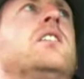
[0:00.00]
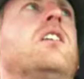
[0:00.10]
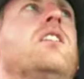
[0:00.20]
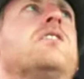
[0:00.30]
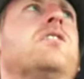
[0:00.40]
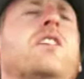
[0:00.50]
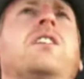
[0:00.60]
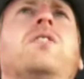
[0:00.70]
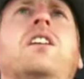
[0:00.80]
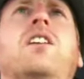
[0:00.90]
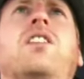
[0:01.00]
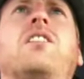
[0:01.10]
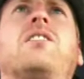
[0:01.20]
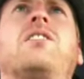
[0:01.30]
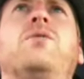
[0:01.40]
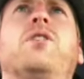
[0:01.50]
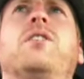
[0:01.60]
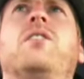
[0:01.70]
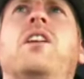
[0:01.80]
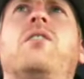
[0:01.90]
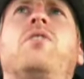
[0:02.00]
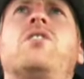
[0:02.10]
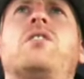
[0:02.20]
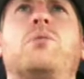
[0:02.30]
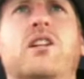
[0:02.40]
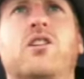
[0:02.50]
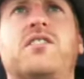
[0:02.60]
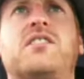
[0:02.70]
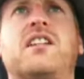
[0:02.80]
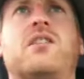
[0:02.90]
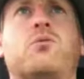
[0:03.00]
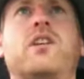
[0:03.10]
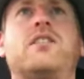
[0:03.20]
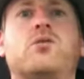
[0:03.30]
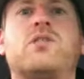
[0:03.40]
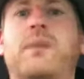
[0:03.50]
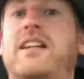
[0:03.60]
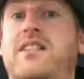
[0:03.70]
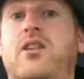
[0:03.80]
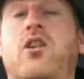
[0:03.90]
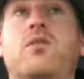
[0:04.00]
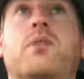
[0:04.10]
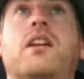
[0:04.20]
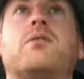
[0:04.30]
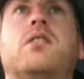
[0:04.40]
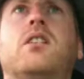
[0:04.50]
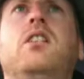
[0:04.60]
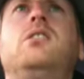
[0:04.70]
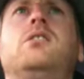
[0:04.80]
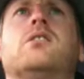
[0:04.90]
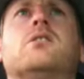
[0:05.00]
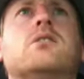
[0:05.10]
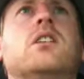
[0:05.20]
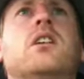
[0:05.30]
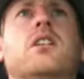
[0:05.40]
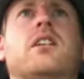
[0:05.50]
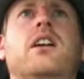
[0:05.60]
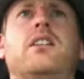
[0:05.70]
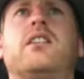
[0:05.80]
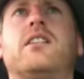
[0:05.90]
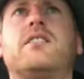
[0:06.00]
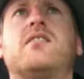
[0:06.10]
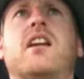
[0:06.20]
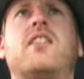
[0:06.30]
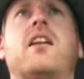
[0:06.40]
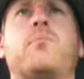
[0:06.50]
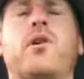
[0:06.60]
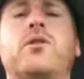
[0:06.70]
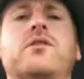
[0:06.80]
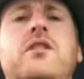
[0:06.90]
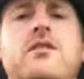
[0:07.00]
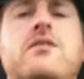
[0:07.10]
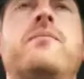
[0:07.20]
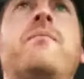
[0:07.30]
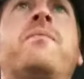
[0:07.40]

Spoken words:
You know, it's not giving anything different. And then eventually when he got to see the resource-based economy, he was like, oh, okay, I can understand that process.